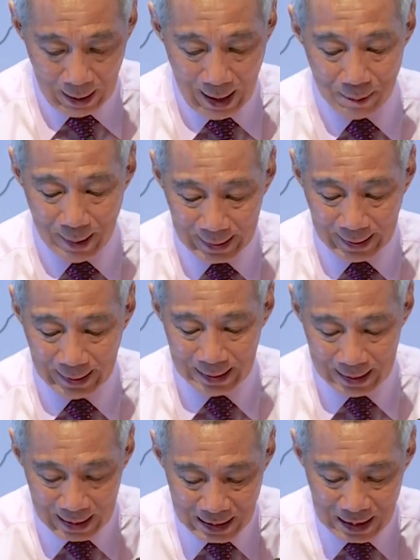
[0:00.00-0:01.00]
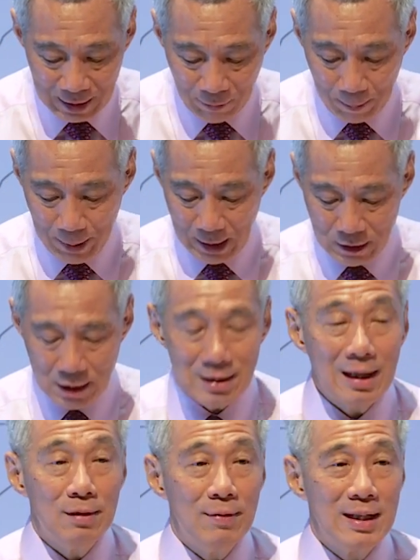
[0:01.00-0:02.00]
and making it easier for patients
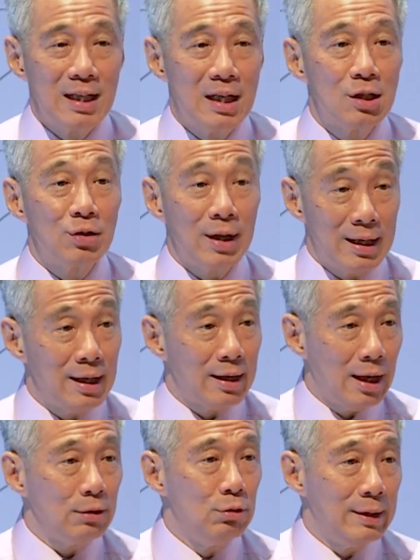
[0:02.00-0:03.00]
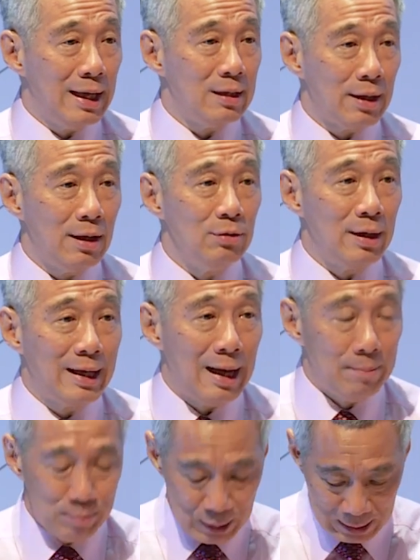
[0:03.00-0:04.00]
and visitors to get, around, to get around the
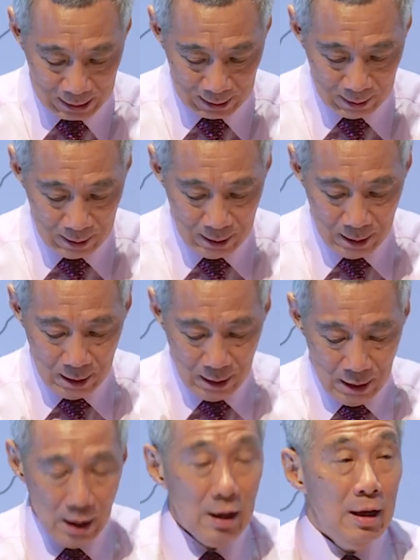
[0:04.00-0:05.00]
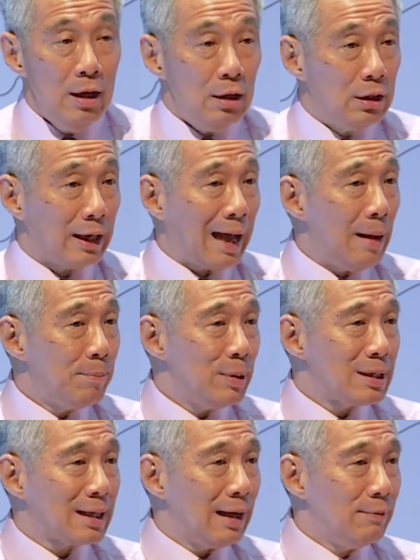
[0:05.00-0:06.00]
campus. The
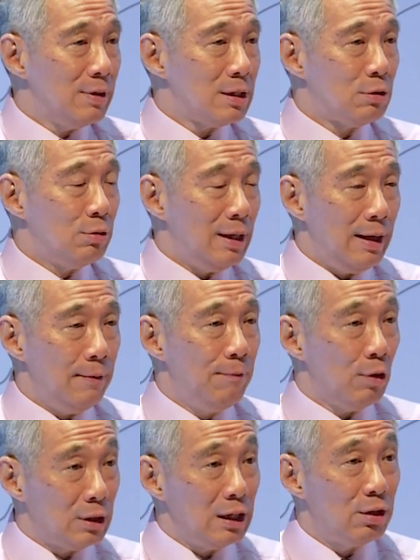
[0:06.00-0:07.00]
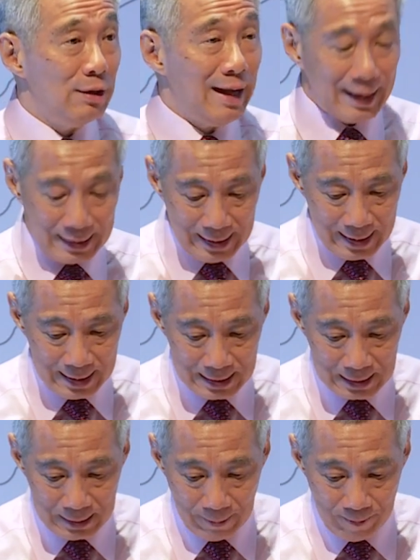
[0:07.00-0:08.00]
campus covers today 43
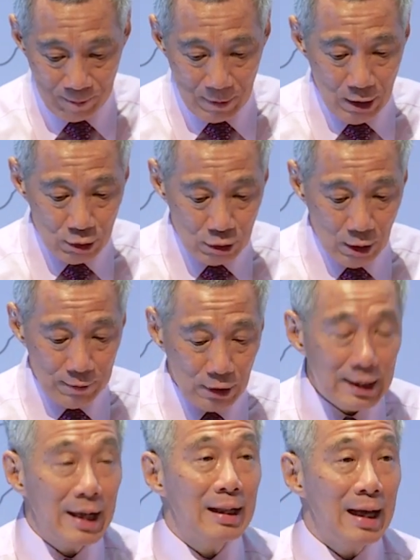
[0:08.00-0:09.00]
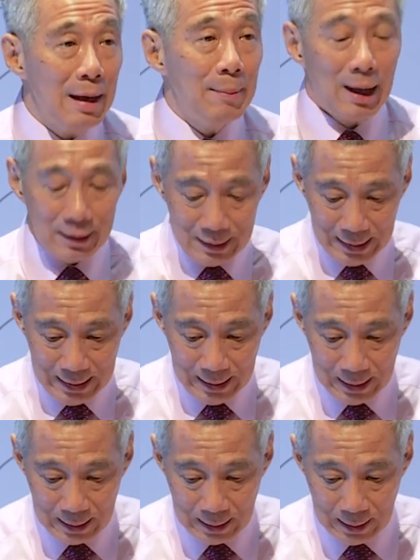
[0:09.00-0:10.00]
hectares. So if you take the
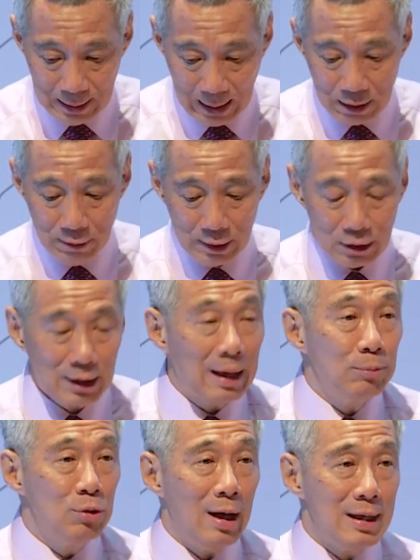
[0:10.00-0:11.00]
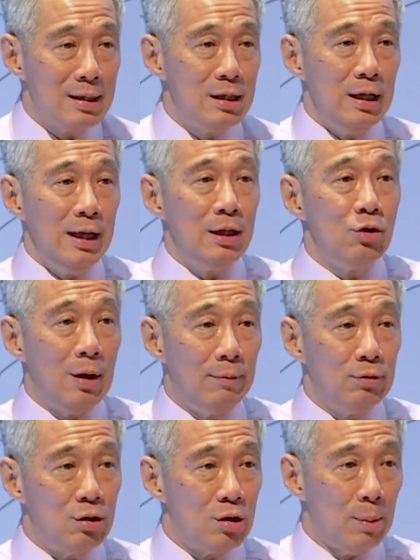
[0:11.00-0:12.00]
MRT and you want to come to SGH, you have
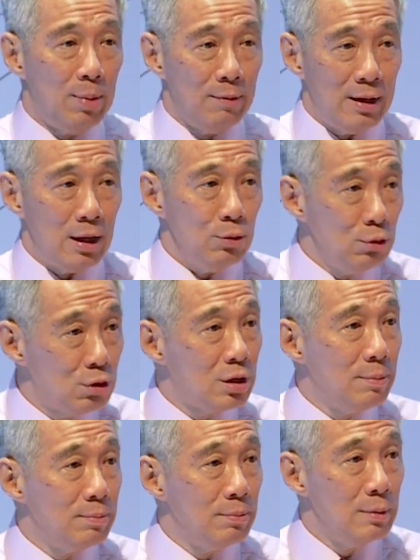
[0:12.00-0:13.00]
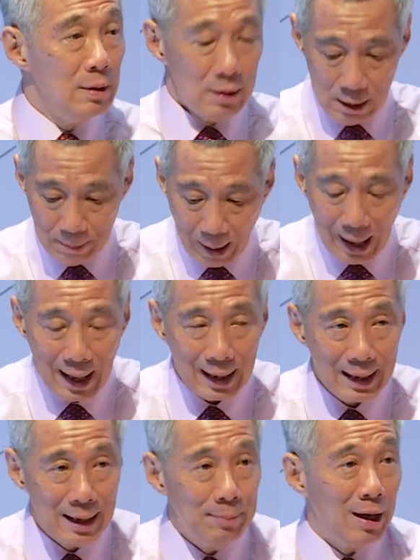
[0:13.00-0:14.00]
to drop off at the Outram
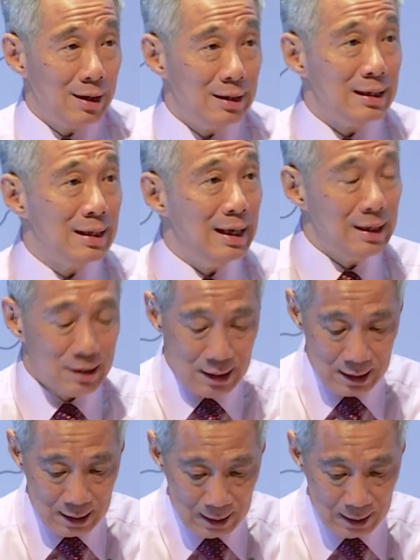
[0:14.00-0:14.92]
Park MRT station.